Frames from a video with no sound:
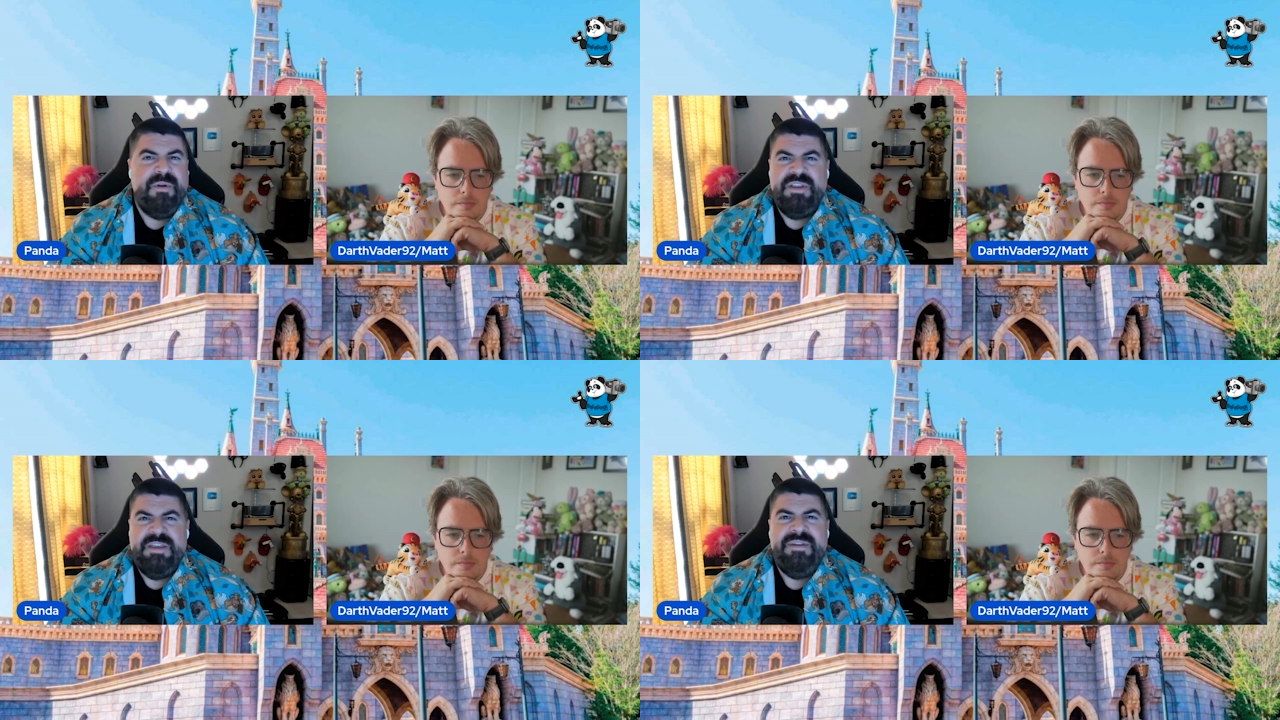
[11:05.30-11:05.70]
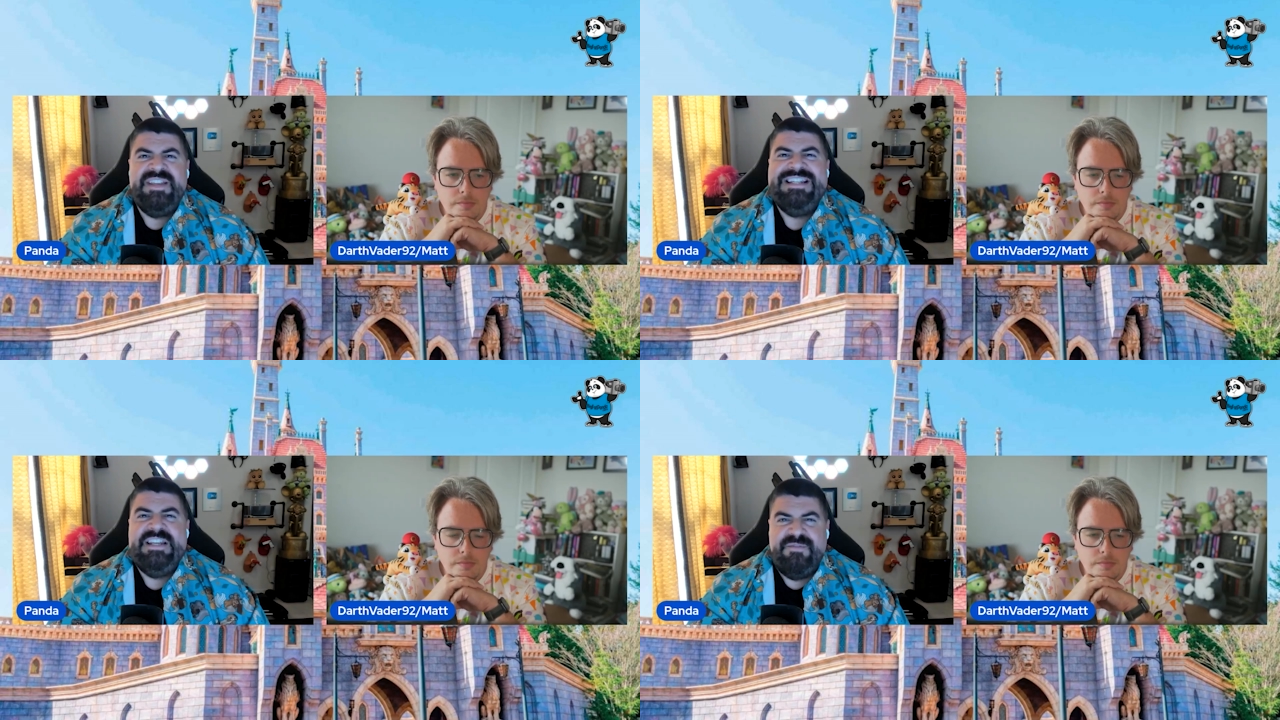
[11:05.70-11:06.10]
Speaker 1: Give me the
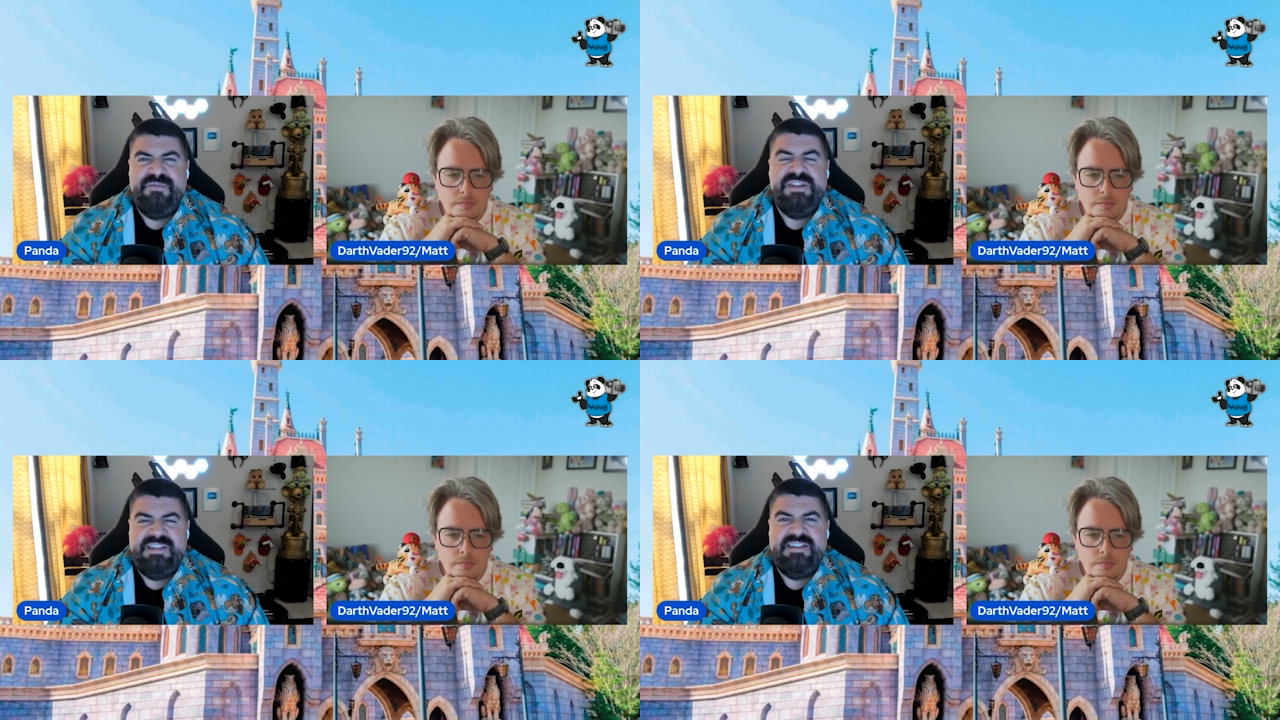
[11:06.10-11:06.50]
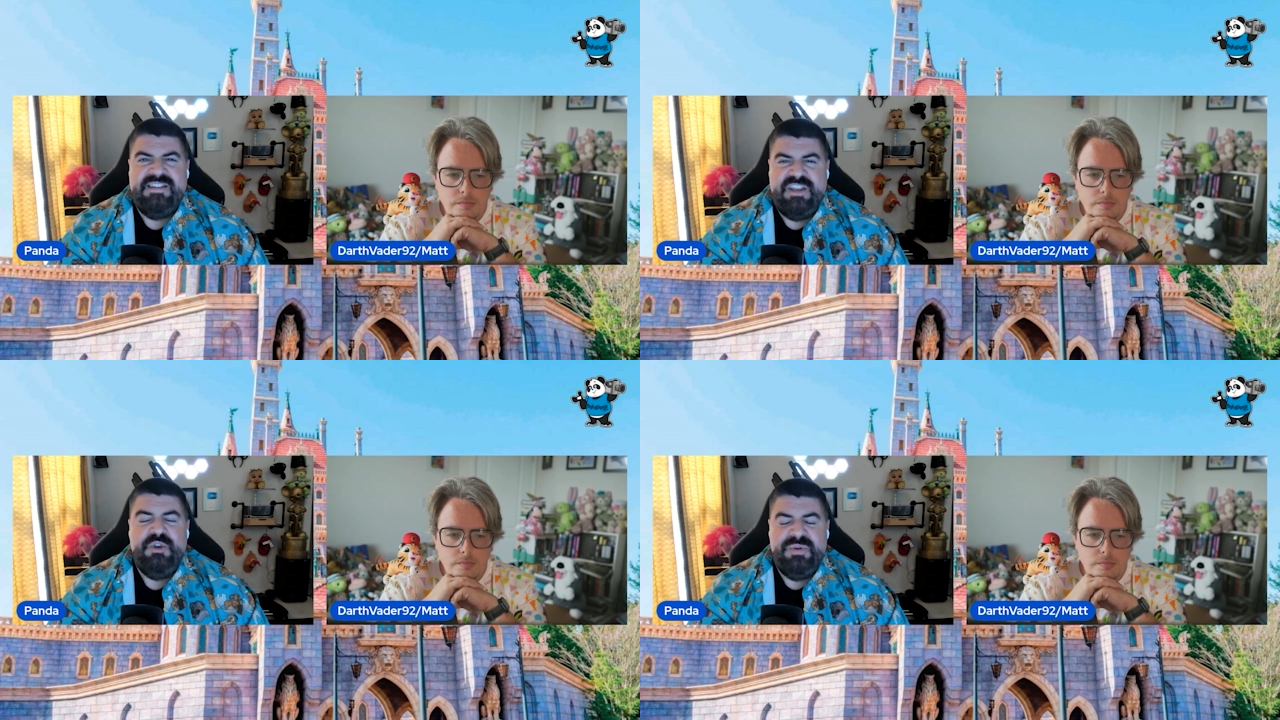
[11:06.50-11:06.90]
differences
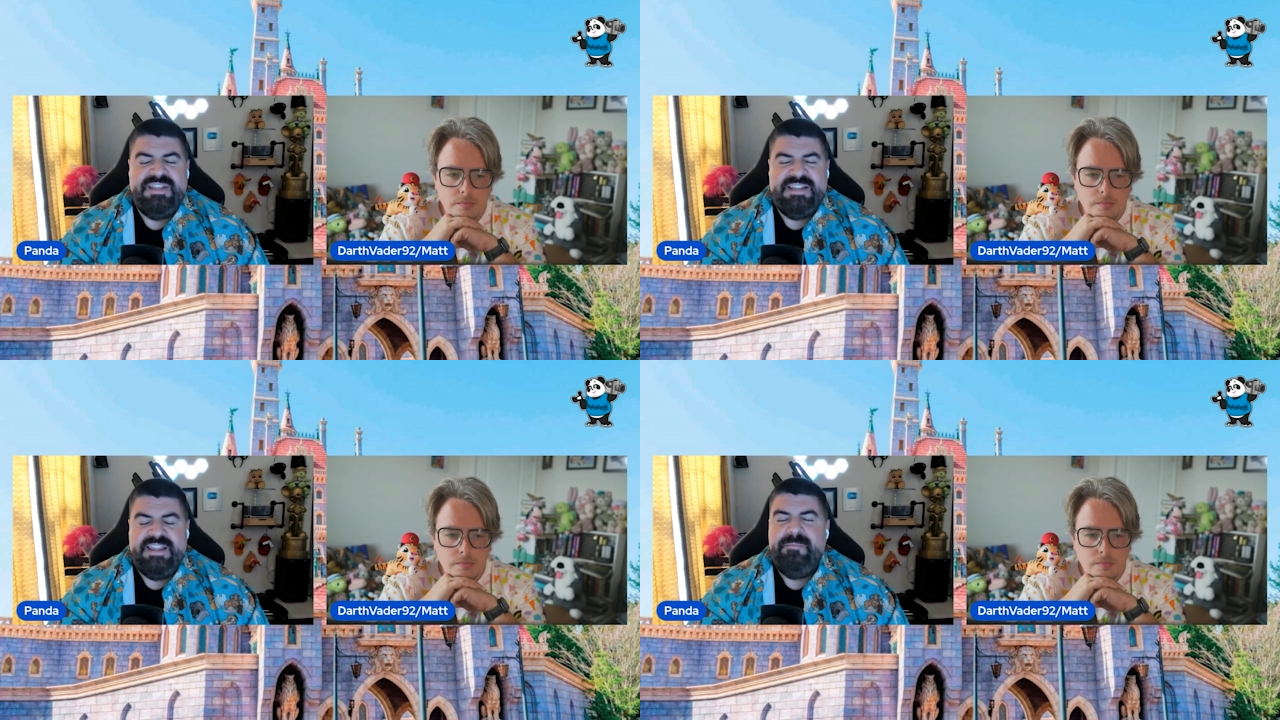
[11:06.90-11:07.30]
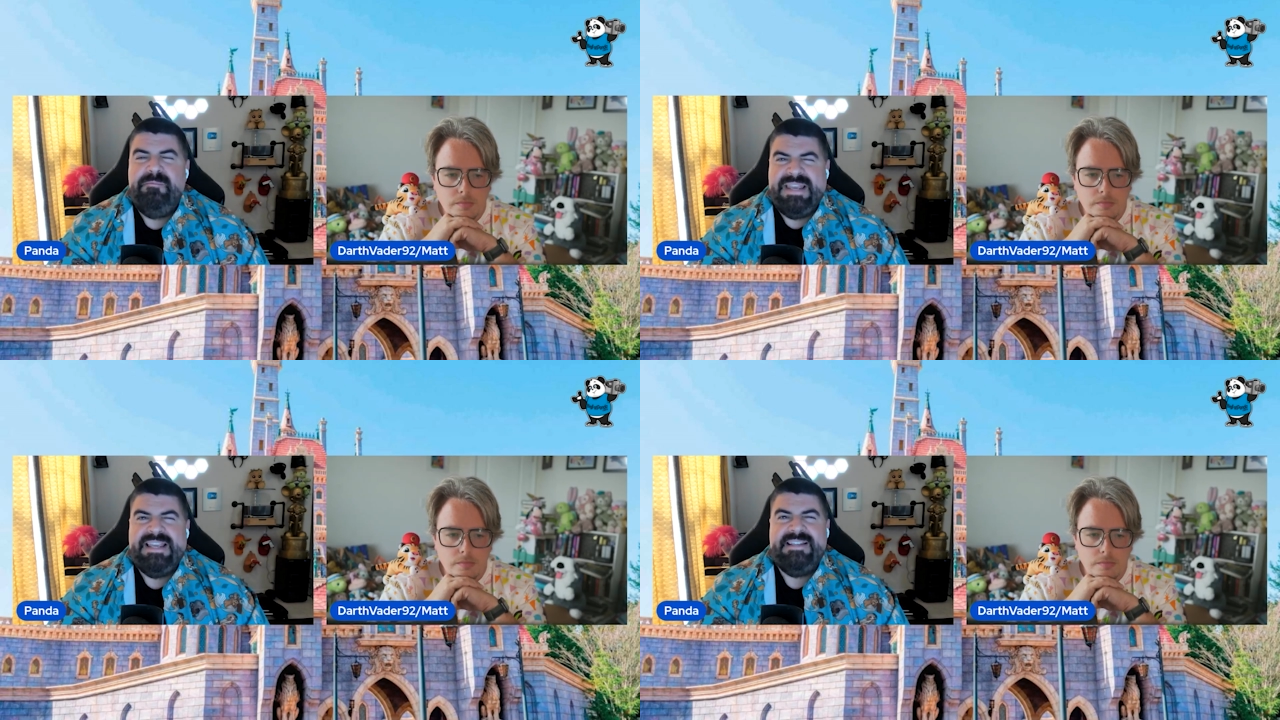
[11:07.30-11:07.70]
that you would say, the
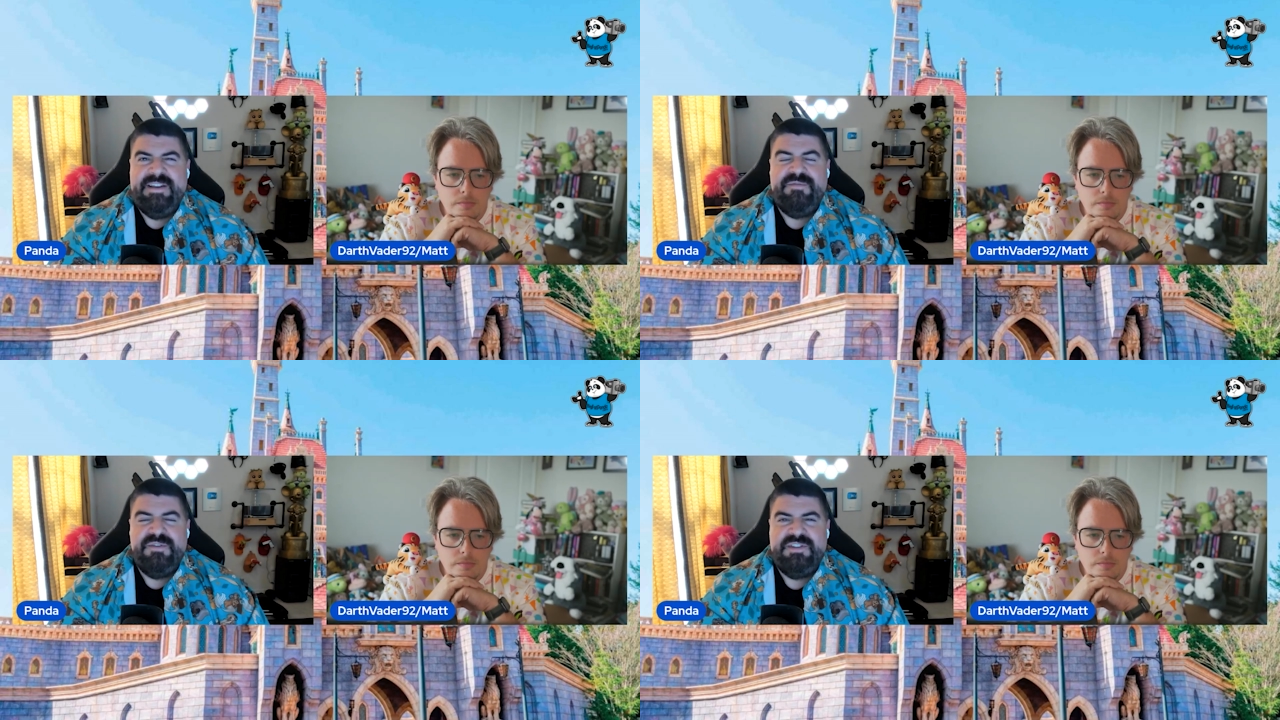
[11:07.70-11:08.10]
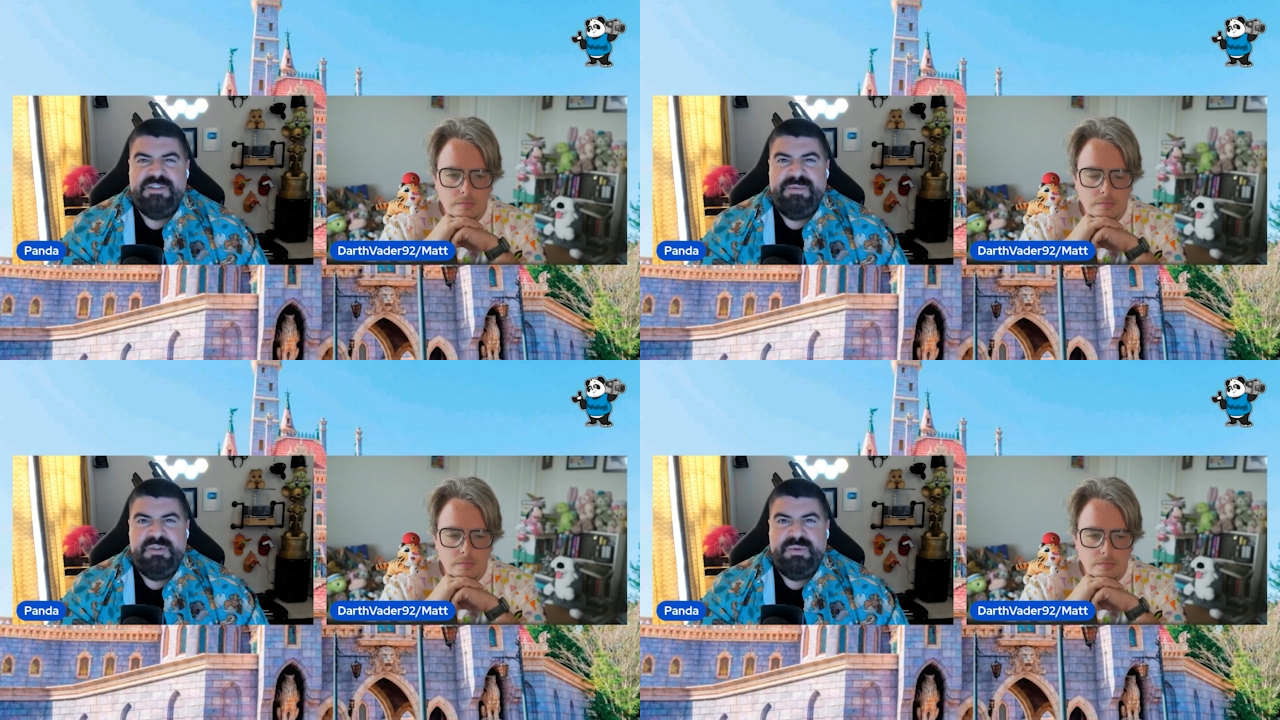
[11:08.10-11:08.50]
biggest differences
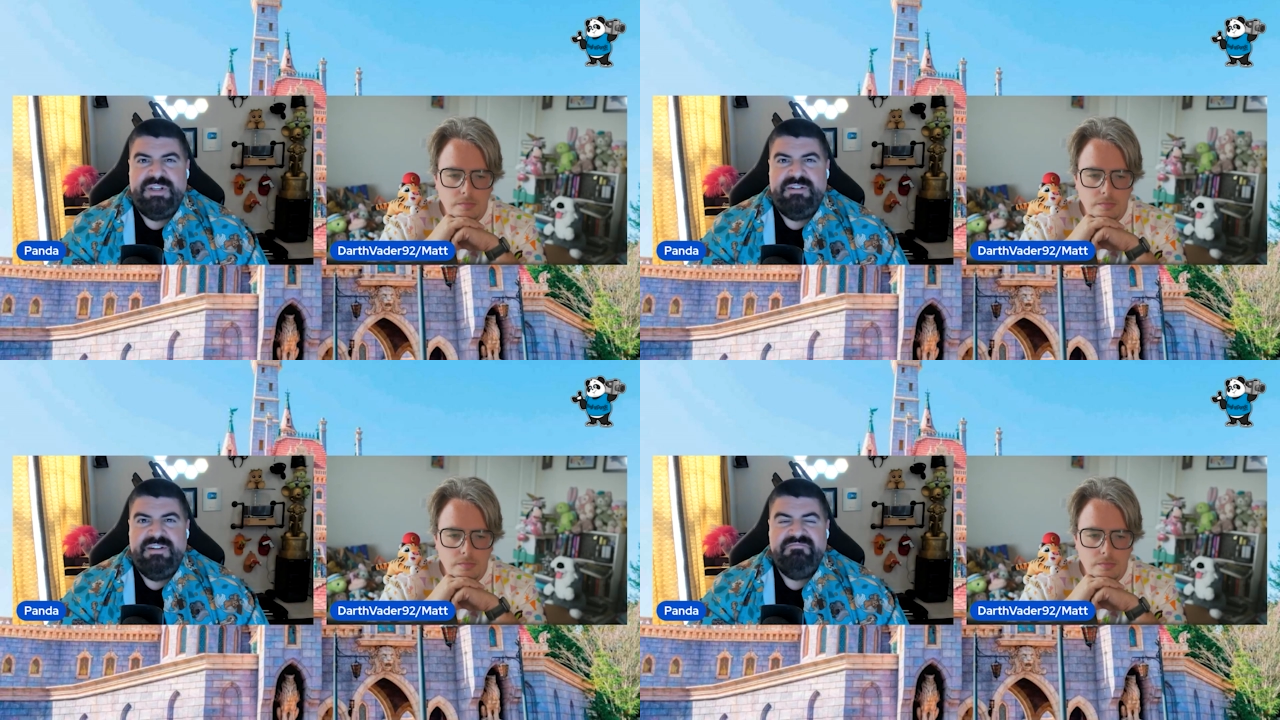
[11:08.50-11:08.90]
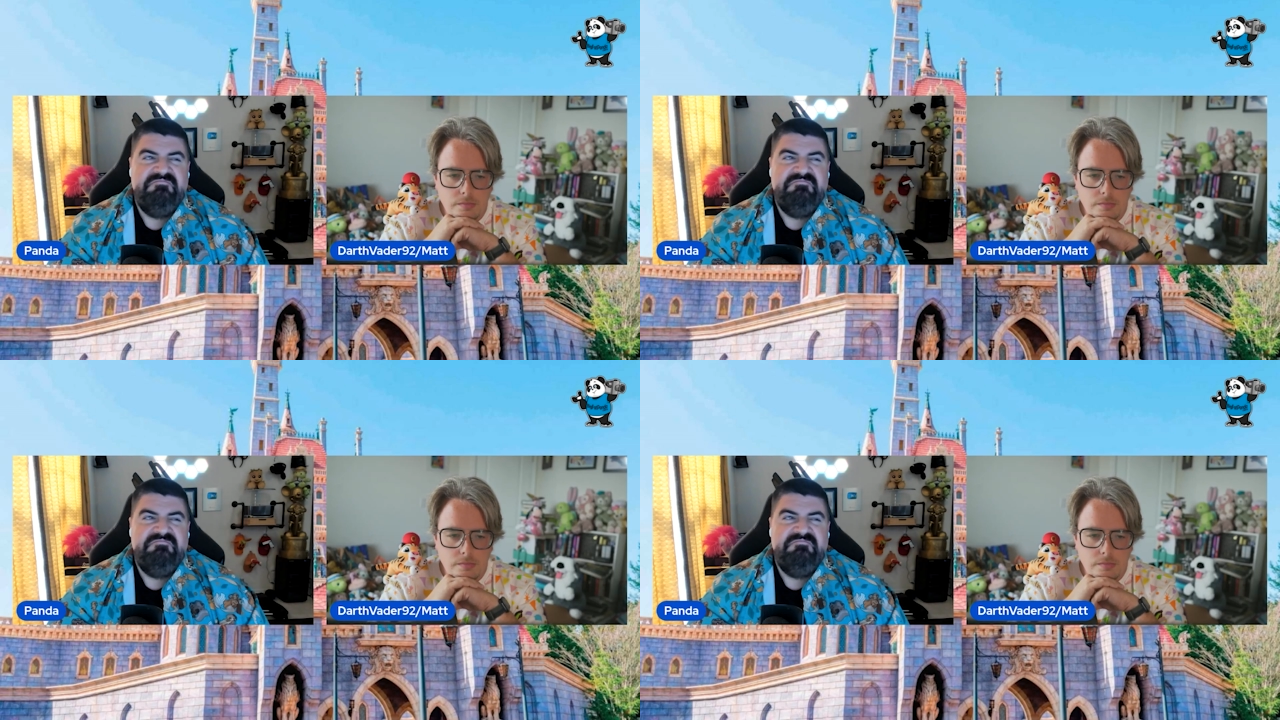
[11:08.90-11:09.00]
between